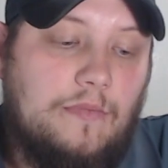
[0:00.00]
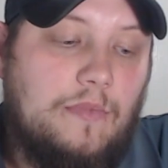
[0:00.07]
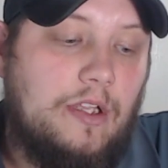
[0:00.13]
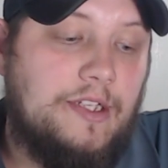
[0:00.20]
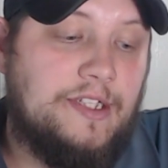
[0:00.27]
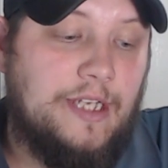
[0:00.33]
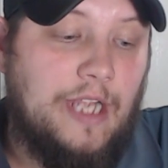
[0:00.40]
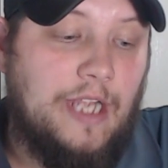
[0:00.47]

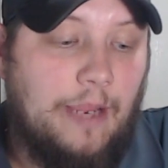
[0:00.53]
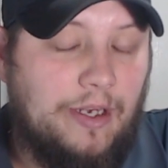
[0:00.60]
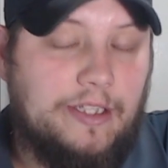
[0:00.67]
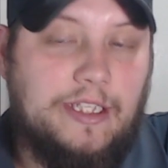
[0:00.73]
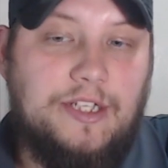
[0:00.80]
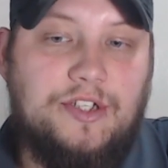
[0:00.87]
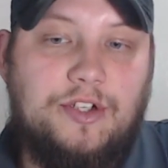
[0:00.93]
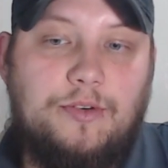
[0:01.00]
this guy
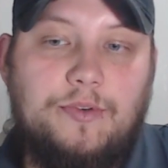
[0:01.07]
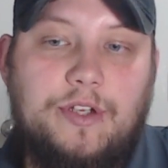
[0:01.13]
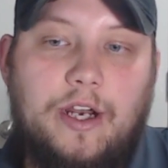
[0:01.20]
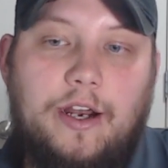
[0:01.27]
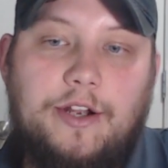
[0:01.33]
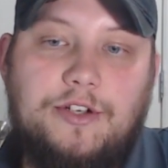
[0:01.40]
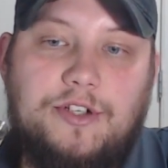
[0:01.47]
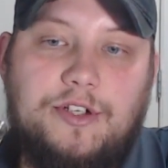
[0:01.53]
bought these two
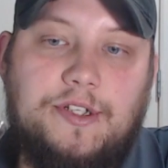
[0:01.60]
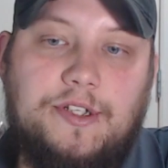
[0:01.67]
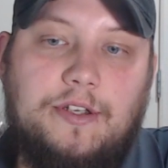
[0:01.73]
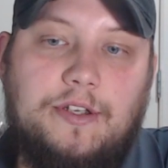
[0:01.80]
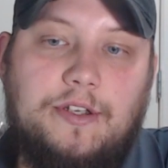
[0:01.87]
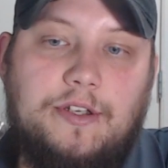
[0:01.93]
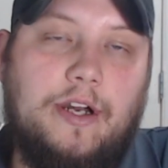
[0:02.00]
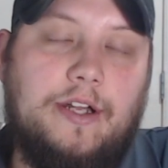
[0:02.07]
Dodge
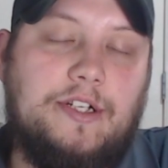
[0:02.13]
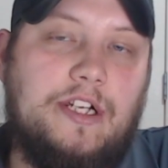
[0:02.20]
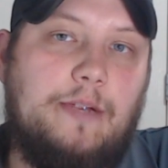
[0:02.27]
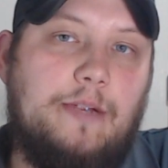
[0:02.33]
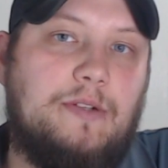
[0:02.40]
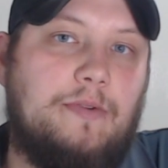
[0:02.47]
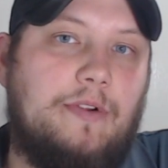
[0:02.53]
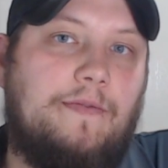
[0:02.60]

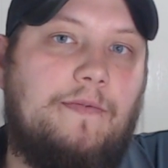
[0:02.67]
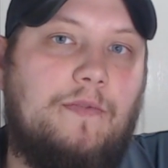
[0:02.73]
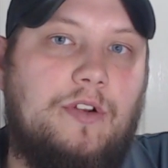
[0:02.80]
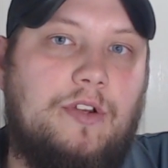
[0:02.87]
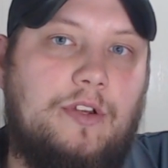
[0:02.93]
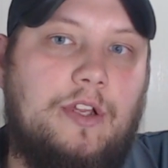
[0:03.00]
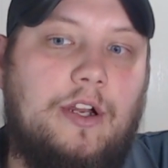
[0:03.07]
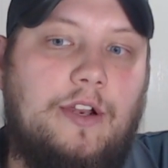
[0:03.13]
Hemis with a
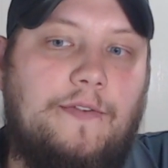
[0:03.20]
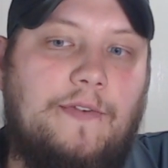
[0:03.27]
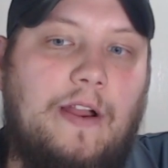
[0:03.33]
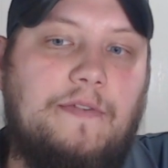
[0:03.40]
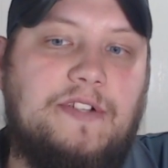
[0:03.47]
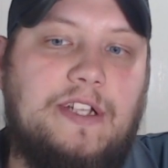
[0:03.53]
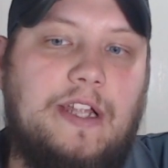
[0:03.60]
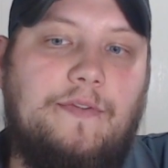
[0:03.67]
Dodge
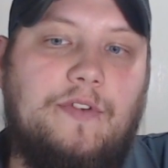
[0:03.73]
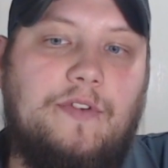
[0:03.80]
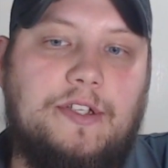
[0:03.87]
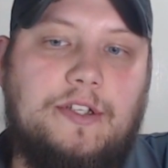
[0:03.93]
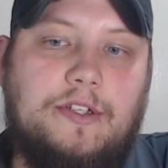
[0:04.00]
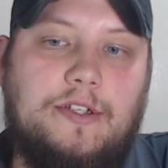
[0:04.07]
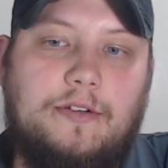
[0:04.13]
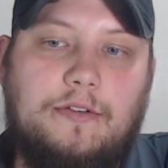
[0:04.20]

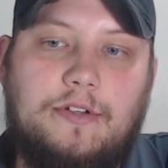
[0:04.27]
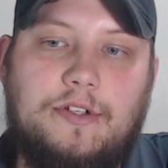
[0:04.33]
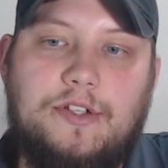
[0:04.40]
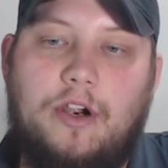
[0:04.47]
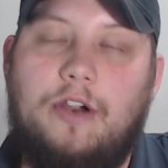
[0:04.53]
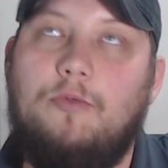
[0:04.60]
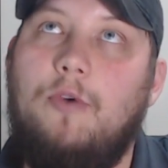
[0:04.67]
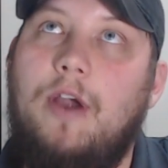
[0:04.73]
5.7s.
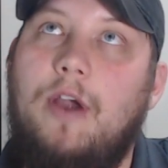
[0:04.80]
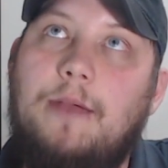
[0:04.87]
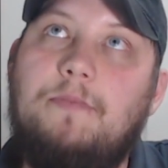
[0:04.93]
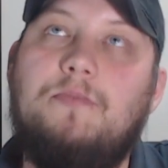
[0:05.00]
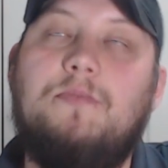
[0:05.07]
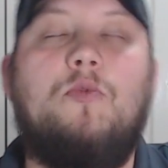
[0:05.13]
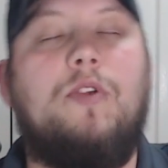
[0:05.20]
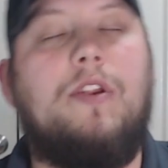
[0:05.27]
Sorry,
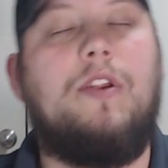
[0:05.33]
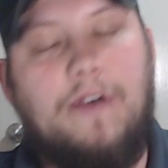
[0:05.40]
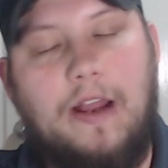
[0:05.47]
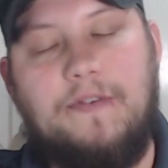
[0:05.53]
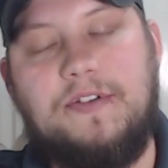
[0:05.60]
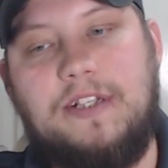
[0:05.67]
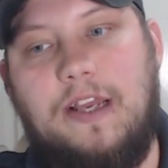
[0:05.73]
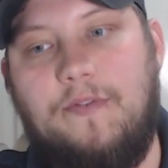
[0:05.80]
Ram with a
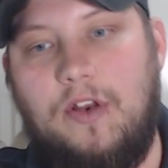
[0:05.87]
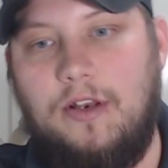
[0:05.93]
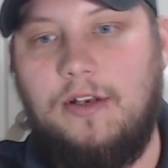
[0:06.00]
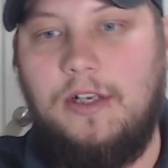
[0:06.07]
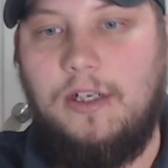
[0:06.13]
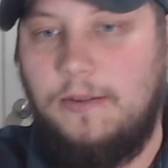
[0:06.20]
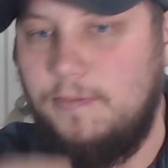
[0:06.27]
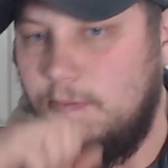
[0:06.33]
5.7.
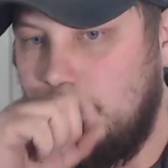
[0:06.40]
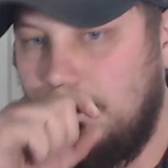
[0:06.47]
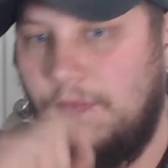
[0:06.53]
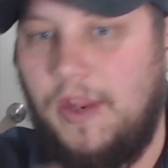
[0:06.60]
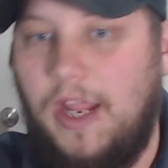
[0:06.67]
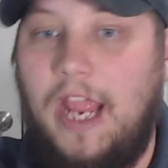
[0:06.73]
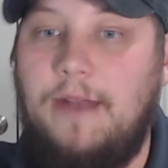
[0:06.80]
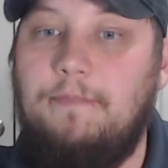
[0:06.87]

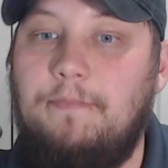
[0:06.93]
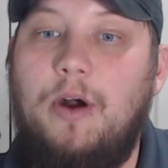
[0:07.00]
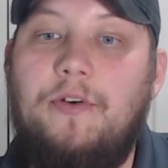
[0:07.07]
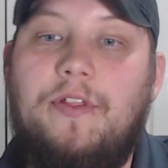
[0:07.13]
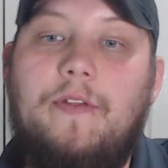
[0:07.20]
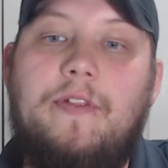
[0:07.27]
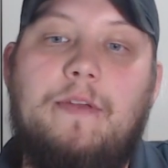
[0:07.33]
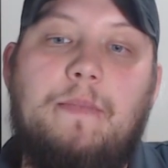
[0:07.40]
And
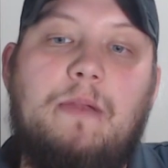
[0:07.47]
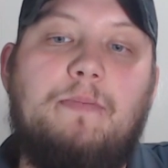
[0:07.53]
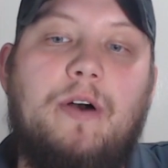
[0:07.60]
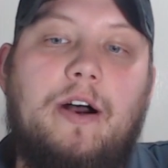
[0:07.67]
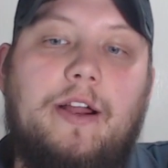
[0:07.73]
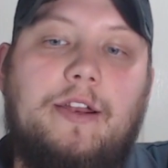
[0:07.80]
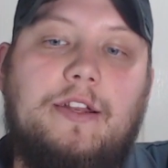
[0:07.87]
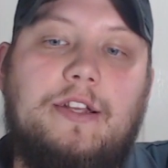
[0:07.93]
both of them he
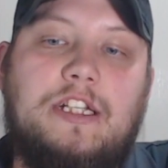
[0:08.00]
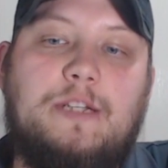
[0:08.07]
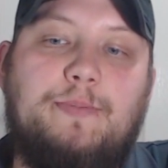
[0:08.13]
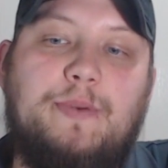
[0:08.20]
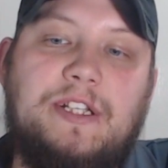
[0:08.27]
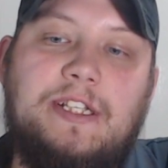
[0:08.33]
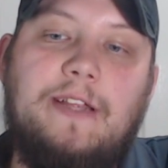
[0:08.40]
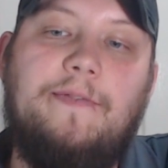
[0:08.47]
bought
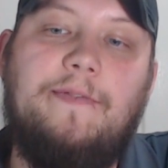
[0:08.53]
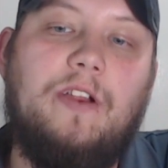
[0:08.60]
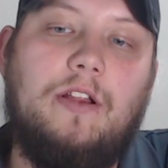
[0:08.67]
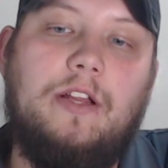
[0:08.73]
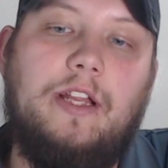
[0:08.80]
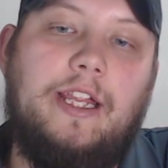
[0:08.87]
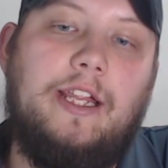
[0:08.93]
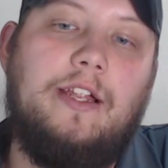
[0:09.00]

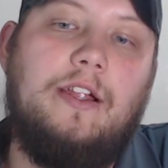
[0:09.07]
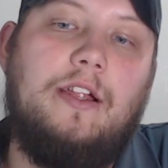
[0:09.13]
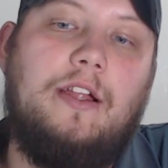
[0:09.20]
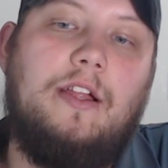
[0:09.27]
specifically